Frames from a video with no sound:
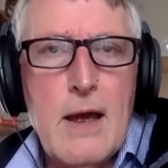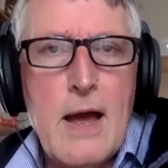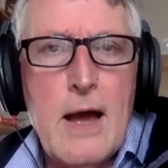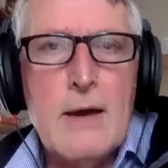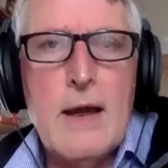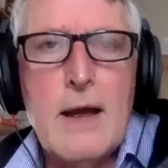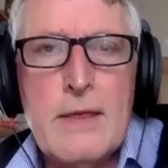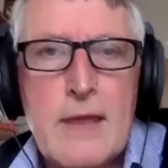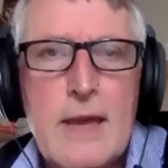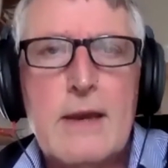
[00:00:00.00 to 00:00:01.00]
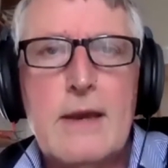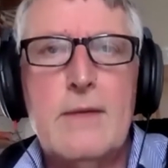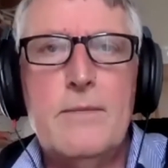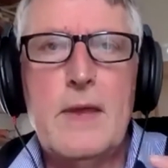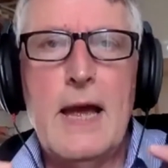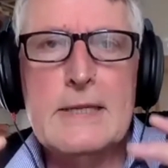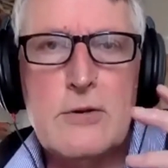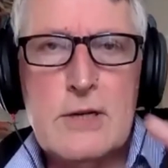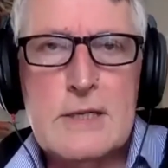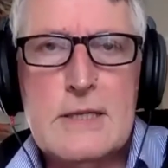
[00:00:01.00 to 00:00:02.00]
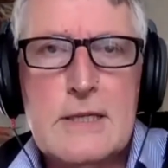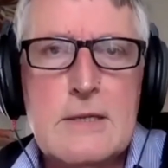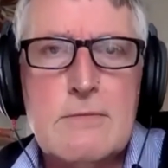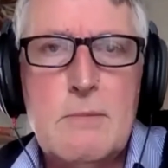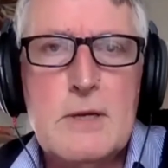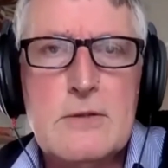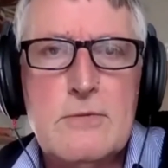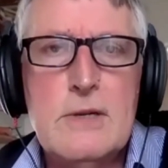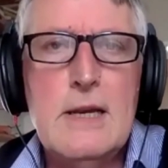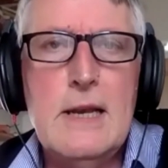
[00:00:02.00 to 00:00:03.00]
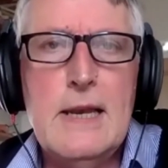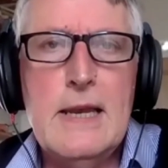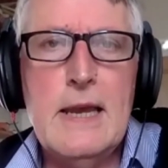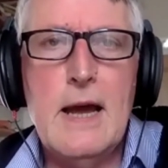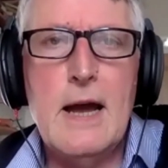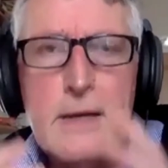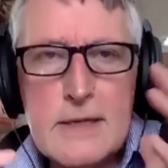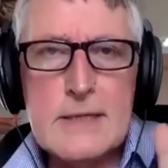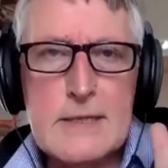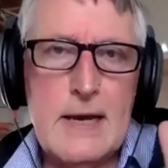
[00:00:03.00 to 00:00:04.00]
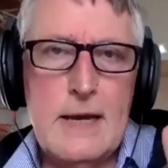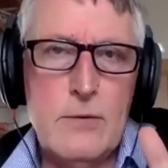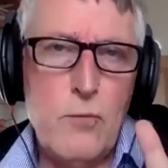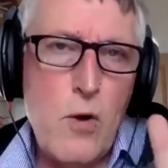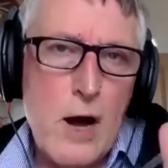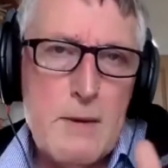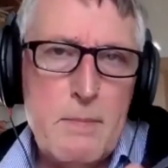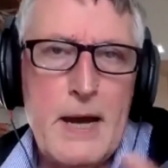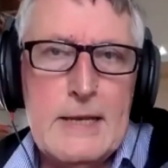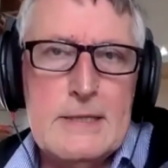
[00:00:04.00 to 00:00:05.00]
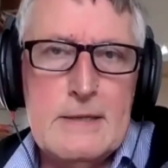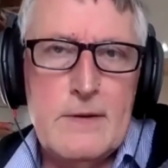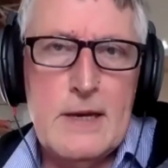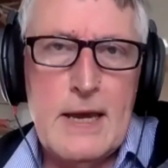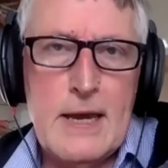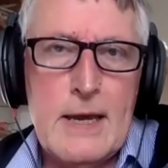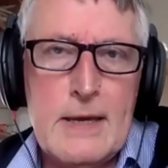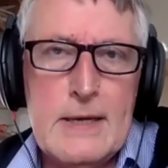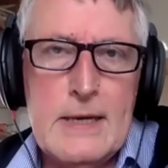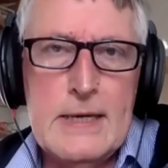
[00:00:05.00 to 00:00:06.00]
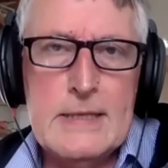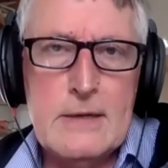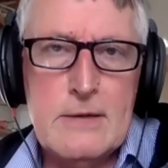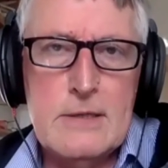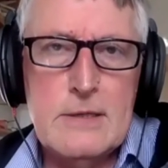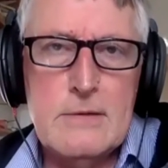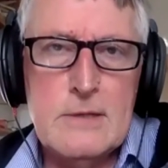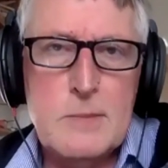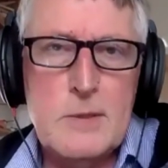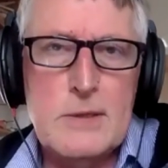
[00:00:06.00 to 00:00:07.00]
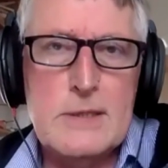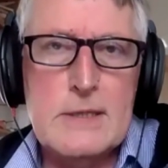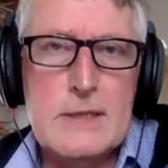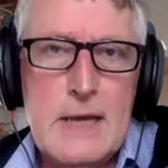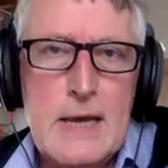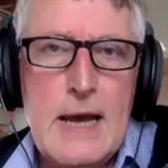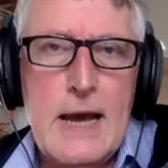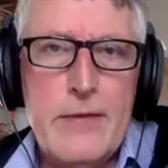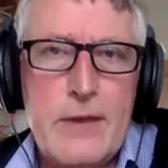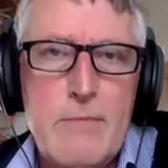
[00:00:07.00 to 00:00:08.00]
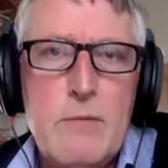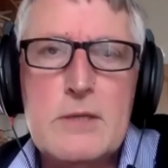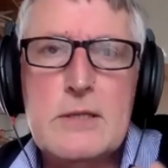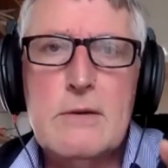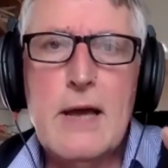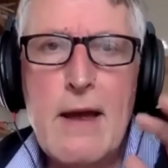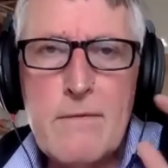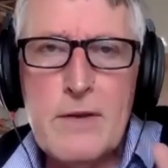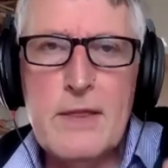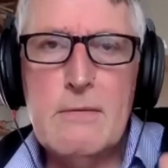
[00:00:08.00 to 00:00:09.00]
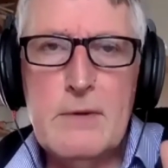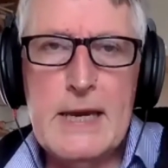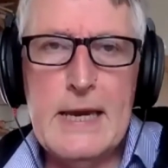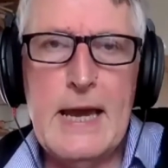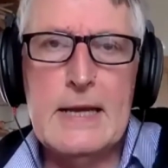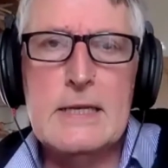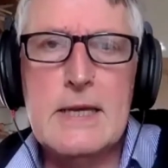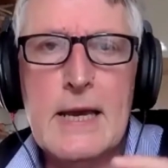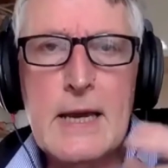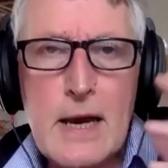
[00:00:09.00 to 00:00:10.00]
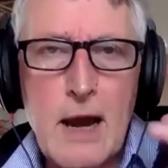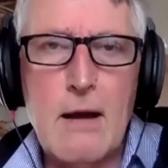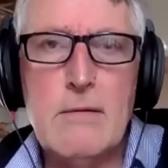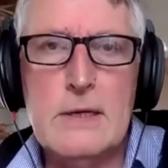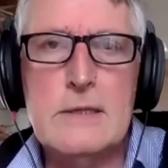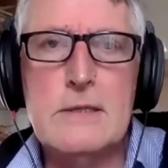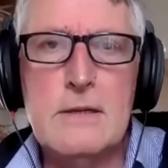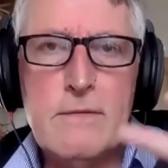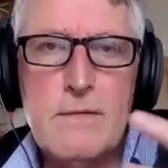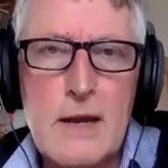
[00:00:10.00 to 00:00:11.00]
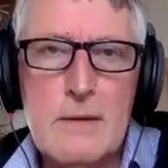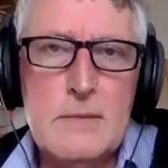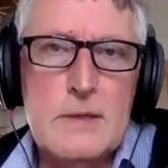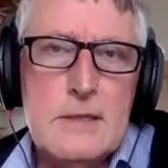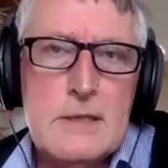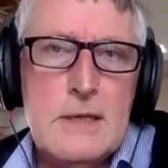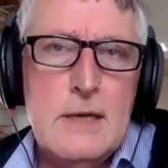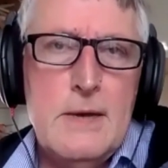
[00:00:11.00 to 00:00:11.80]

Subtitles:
I think as Christians, we must really understand why palliative care is a Christian response. And then we must do everything we can to encourage the development